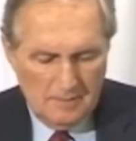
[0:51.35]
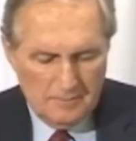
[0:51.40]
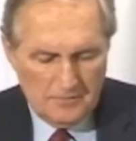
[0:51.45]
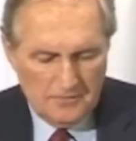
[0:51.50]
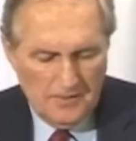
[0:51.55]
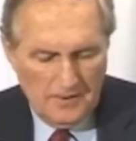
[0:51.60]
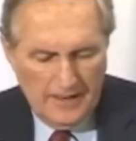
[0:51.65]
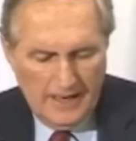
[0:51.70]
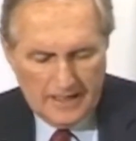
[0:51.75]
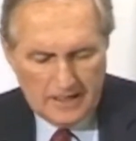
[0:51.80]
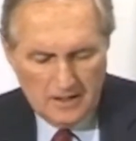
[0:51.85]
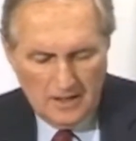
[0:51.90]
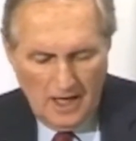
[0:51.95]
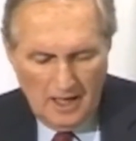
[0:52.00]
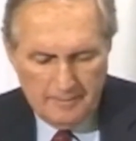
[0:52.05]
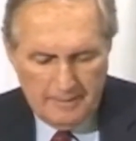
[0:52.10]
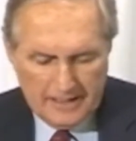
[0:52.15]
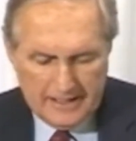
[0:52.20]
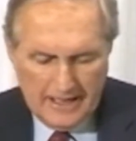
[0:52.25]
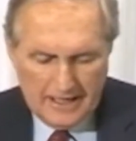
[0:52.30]
between
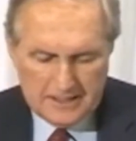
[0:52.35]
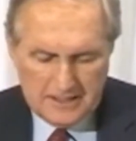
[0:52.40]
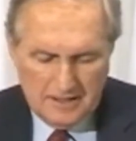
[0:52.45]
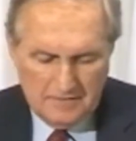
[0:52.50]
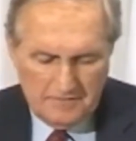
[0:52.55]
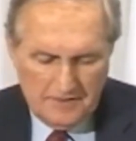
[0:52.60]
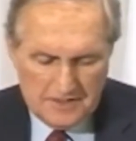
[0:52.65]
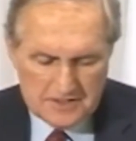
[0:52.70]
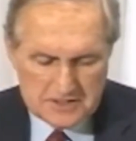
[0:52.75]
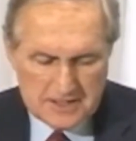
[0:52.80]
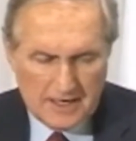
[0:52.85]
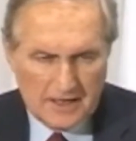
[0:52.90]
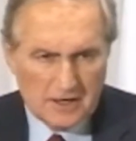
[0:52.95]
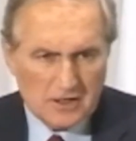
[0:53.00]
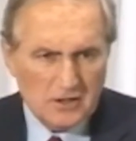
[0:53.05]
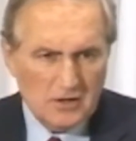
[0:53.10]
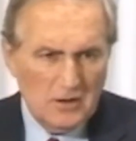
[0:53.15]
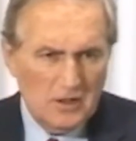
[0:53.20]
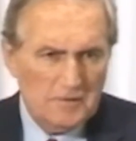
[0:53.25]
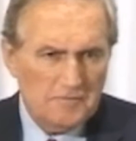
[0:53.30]
economic activities that are
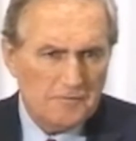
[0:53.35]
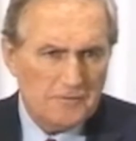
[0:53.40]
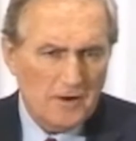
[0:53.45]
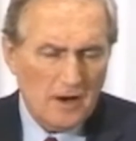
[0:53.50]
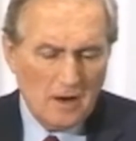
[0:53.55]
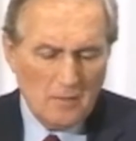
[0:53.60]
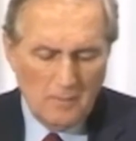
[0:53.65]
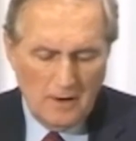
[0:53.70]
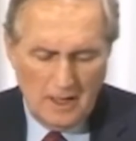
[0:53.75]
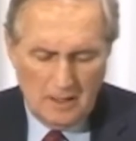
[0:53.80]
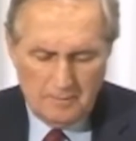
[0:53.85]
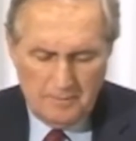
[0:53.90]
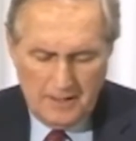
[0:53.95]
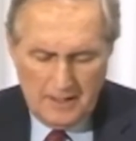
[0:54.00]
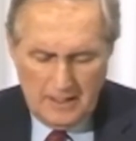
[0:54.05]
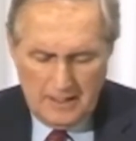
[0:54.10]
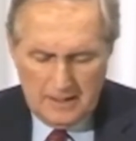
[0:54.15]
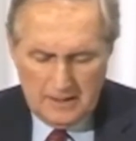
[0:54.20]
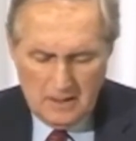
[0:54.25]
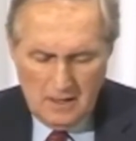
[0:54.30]
good for our
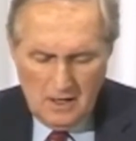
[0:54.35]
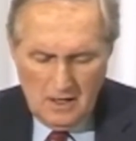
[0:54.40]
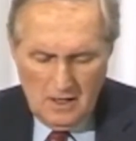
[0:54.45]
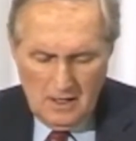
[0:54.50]
well-being